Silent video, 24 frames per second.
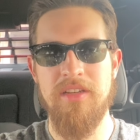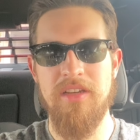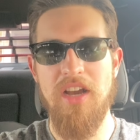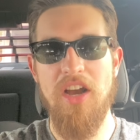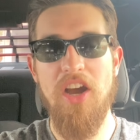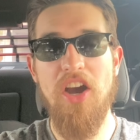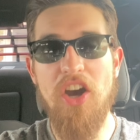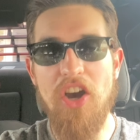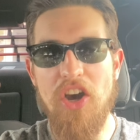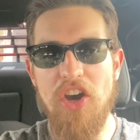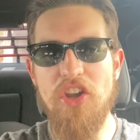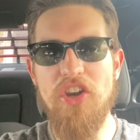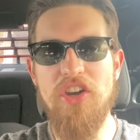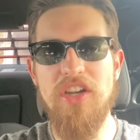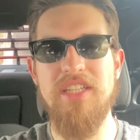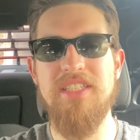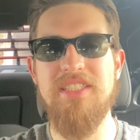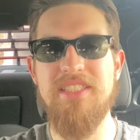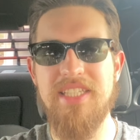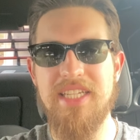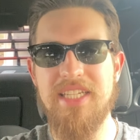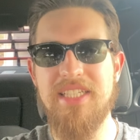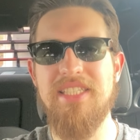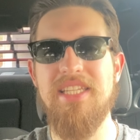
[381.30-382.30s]

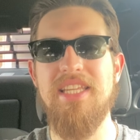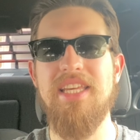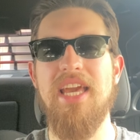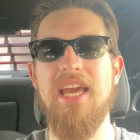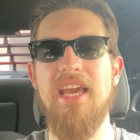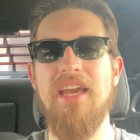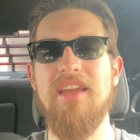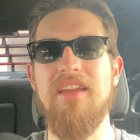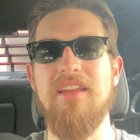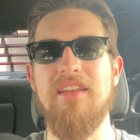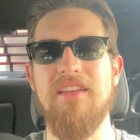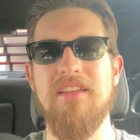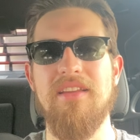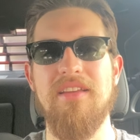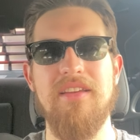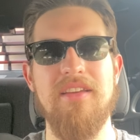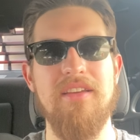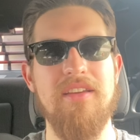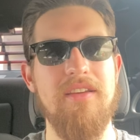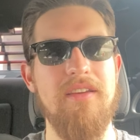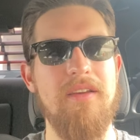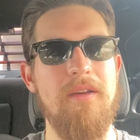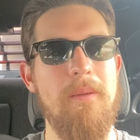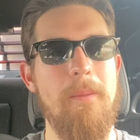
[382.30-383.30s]
168.
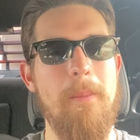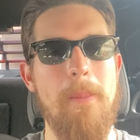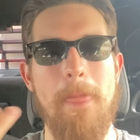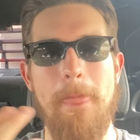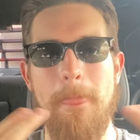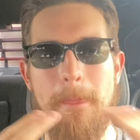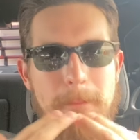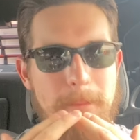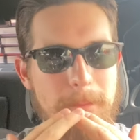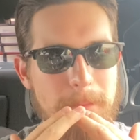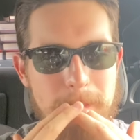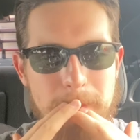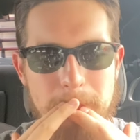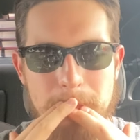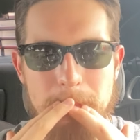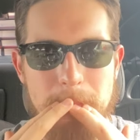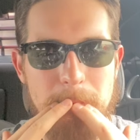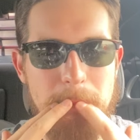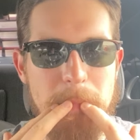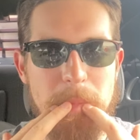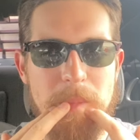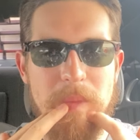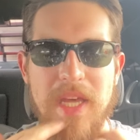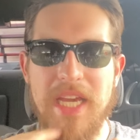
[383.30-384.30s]

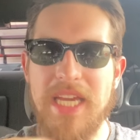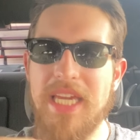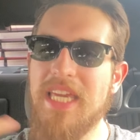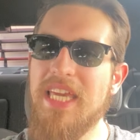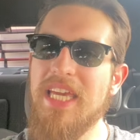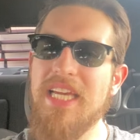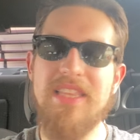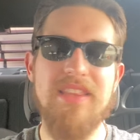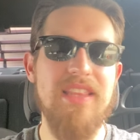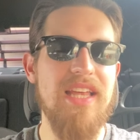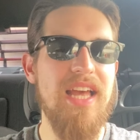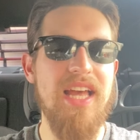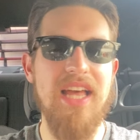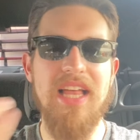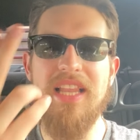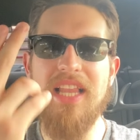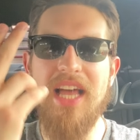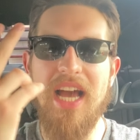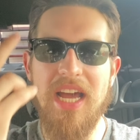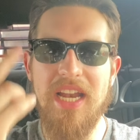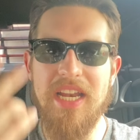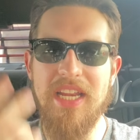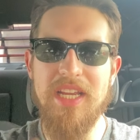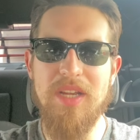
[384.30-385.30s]
Like, get the hell
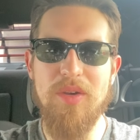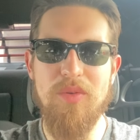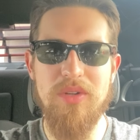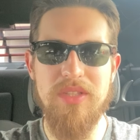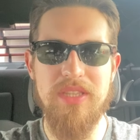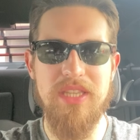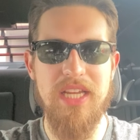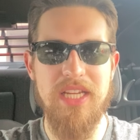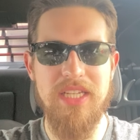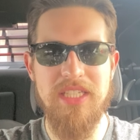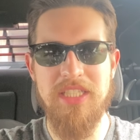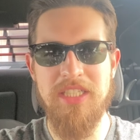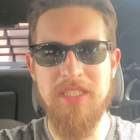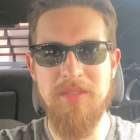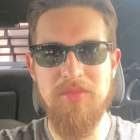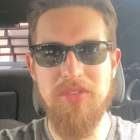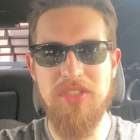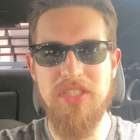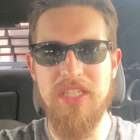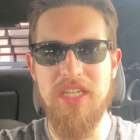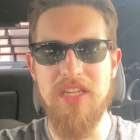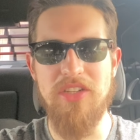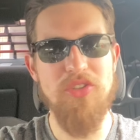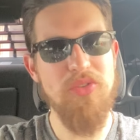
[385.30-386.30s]
out of here with that dumb
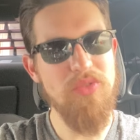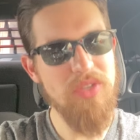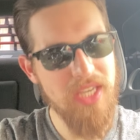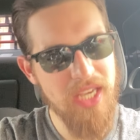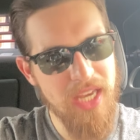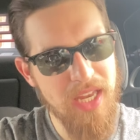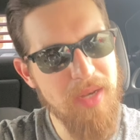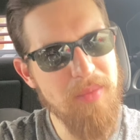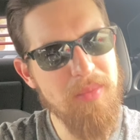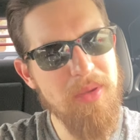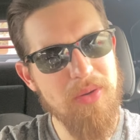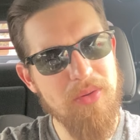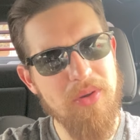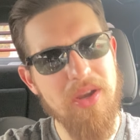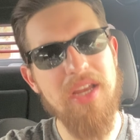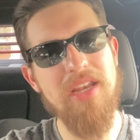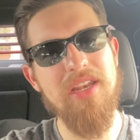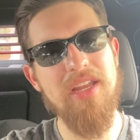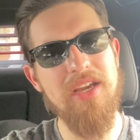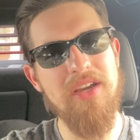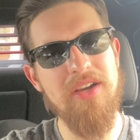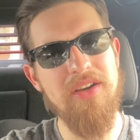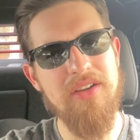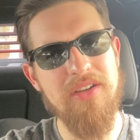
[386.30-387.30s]
shit. Are you kidding me right
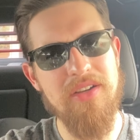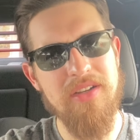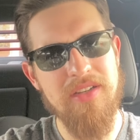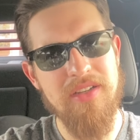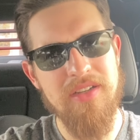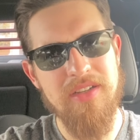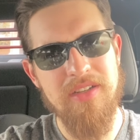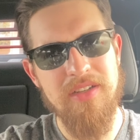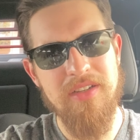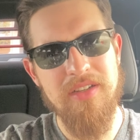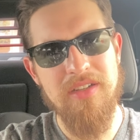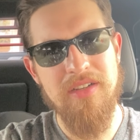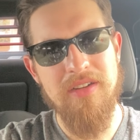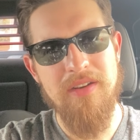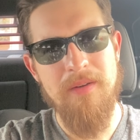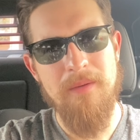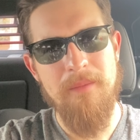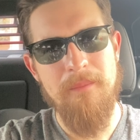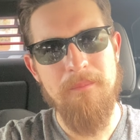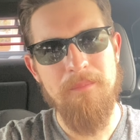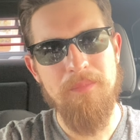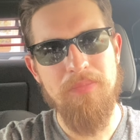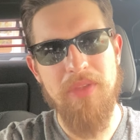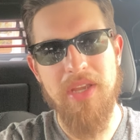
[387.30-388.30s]
now?
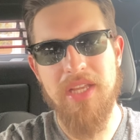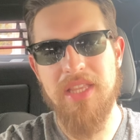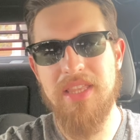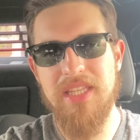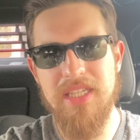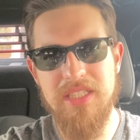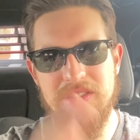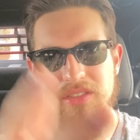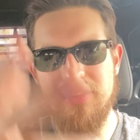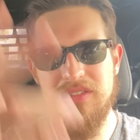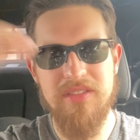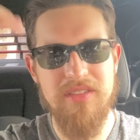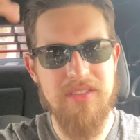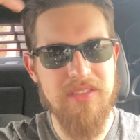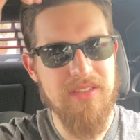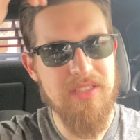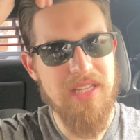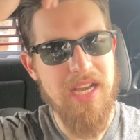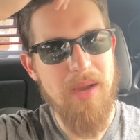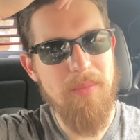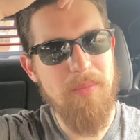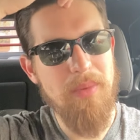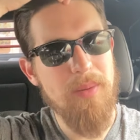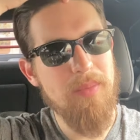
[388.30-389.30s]
Like, this,
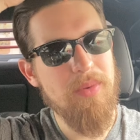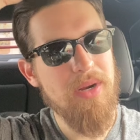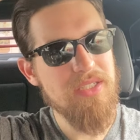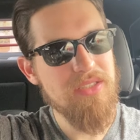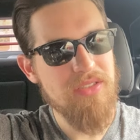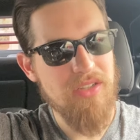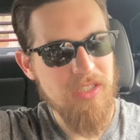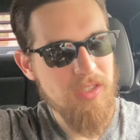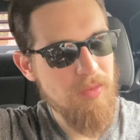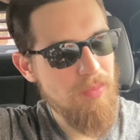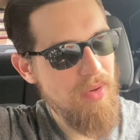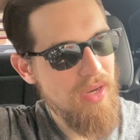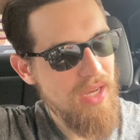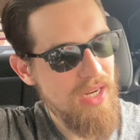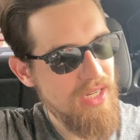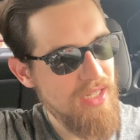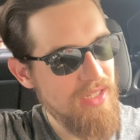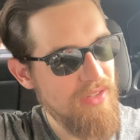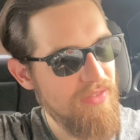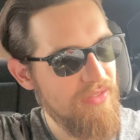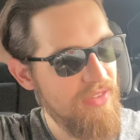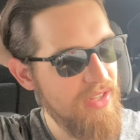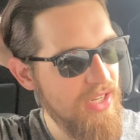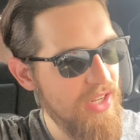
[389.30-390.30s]
I remember I talked about it in
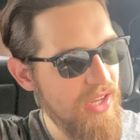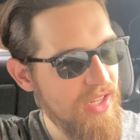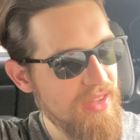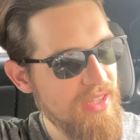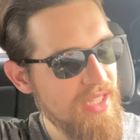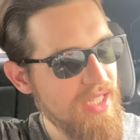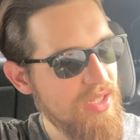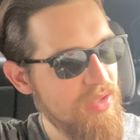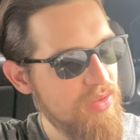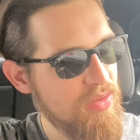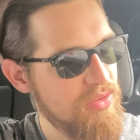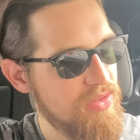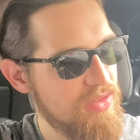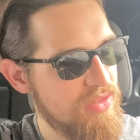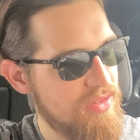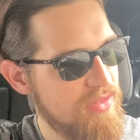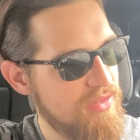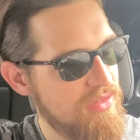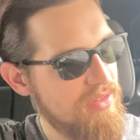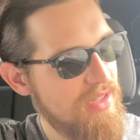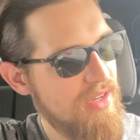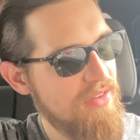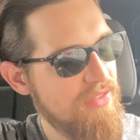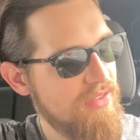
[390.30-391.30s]
the video. I think it was,
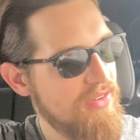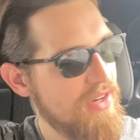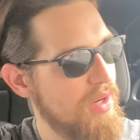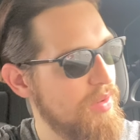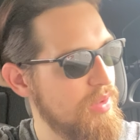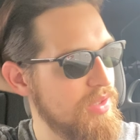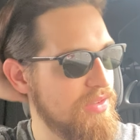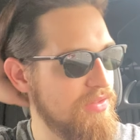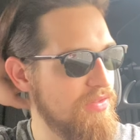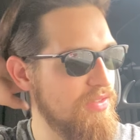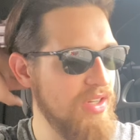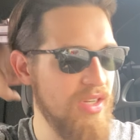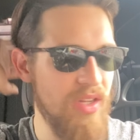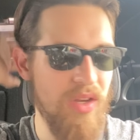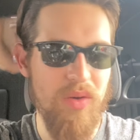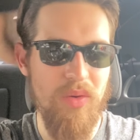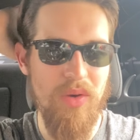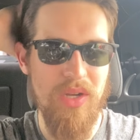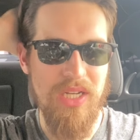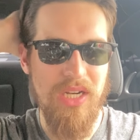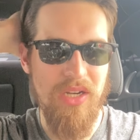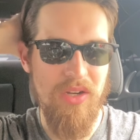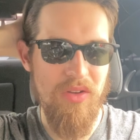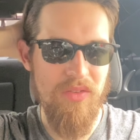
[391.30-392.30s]
I forgot which video it
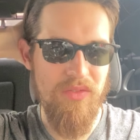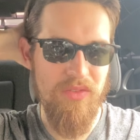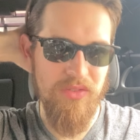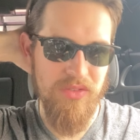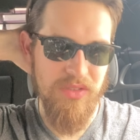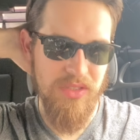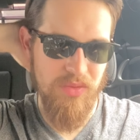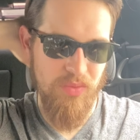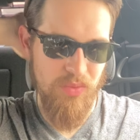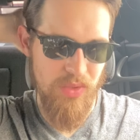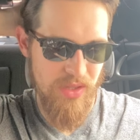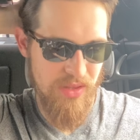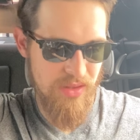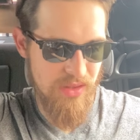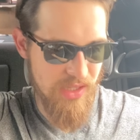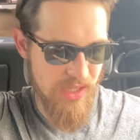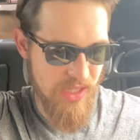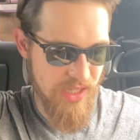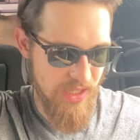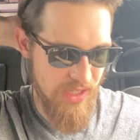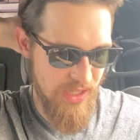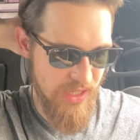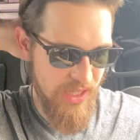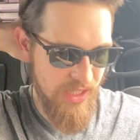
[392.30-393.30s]
was. I don't know if it was with the
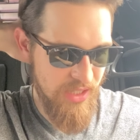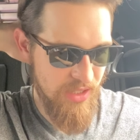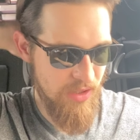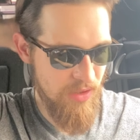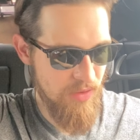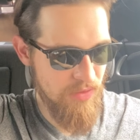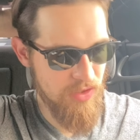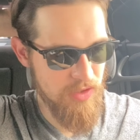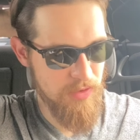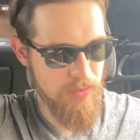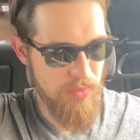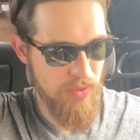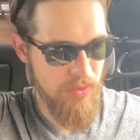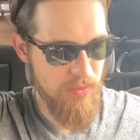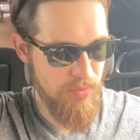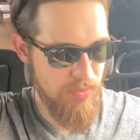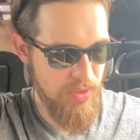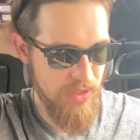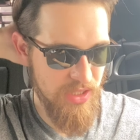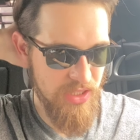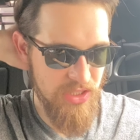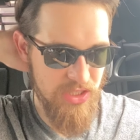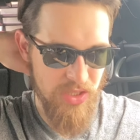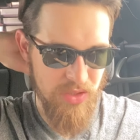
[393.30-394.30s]
Canelo versus
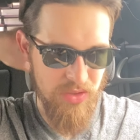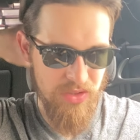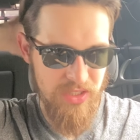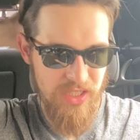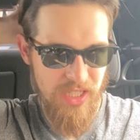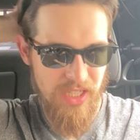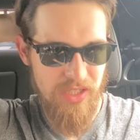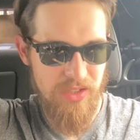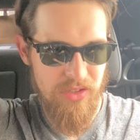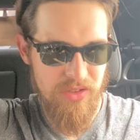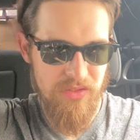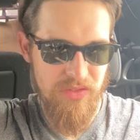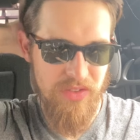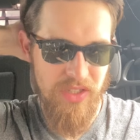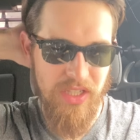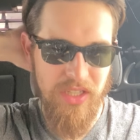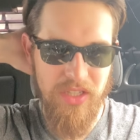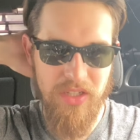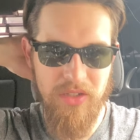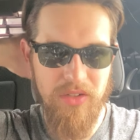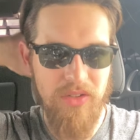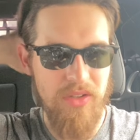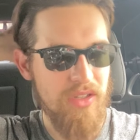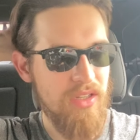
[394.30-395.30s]
Billy Joe Sanders
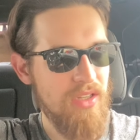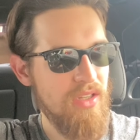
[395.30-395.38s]
video